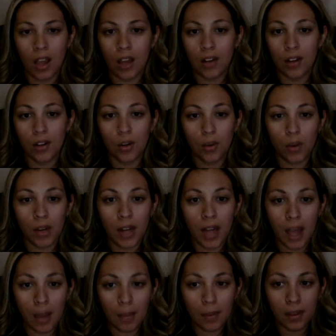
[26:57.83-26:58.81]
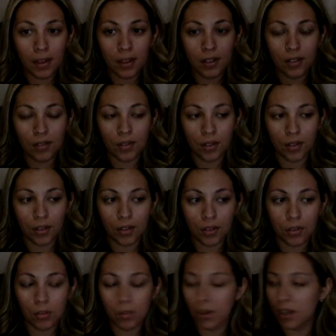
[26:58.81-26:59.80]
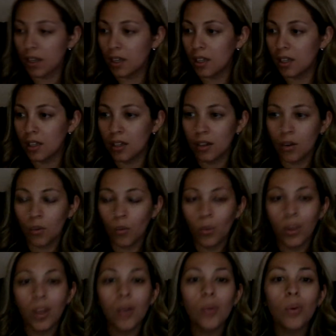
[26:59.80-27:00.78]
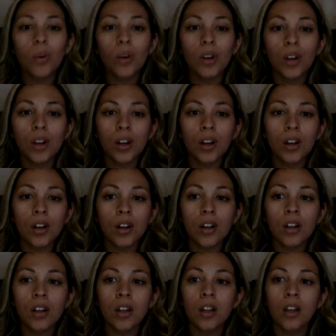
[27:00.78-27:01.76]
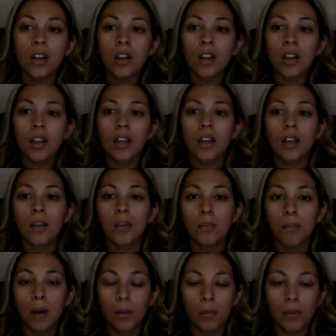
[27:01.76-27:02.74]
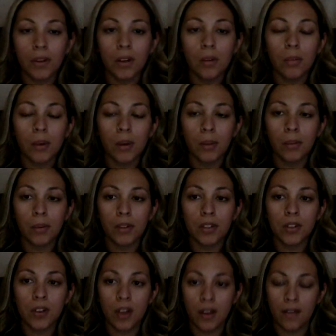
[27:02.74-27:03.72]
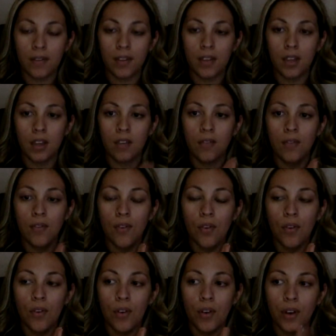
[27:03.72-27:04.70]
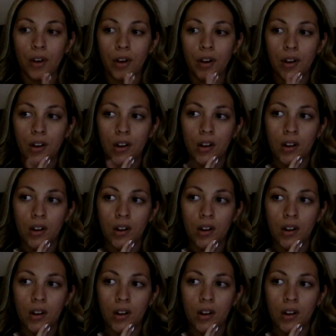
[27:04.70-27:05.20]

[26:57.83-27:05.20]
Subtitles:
don't know what happened on the road, but we were bumper to bumper traffic for